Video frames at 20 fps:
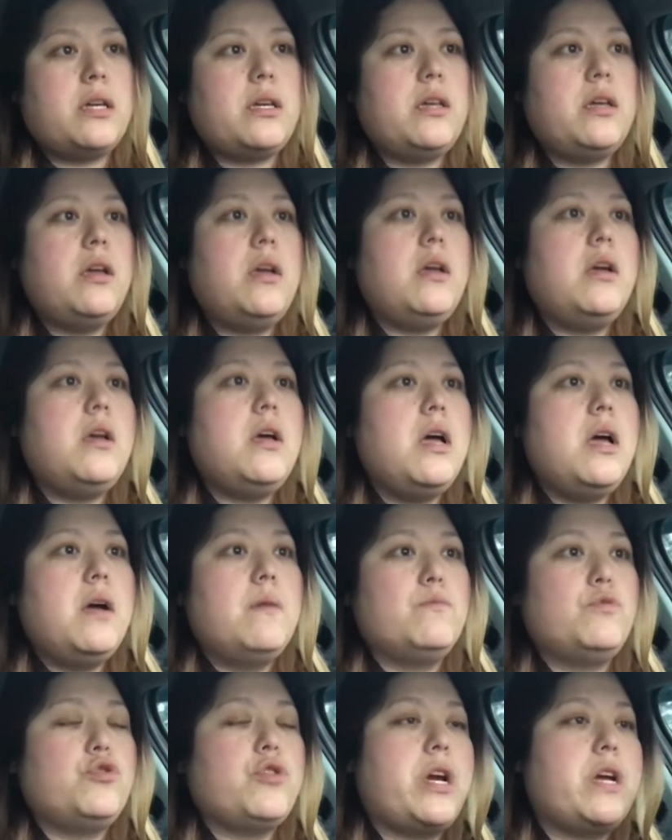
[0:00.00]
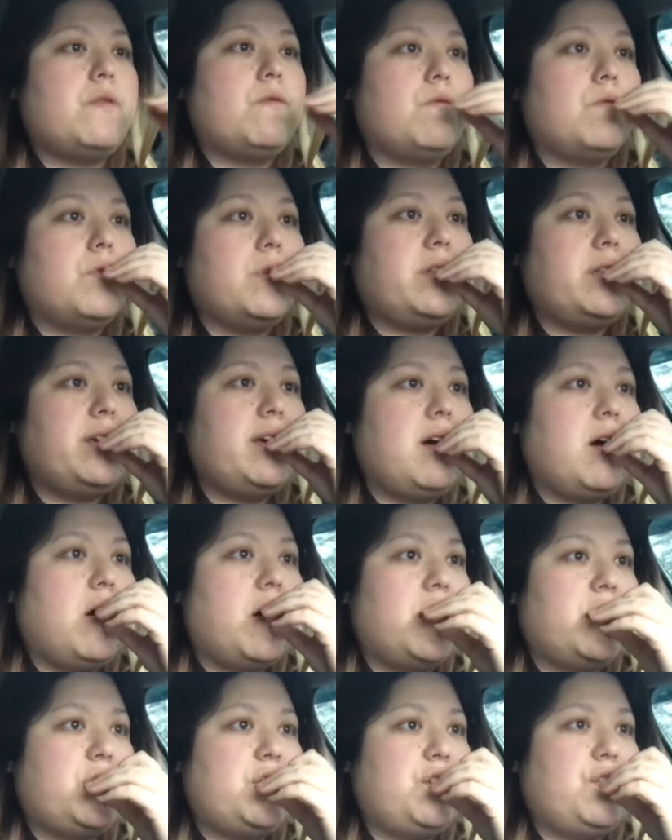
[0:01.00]
I'm trying really
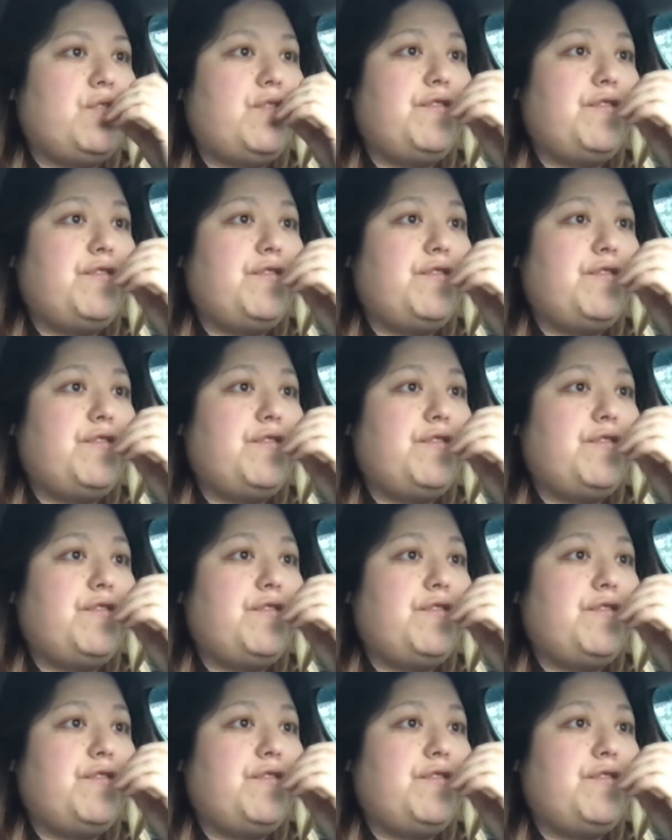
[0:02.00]
hard to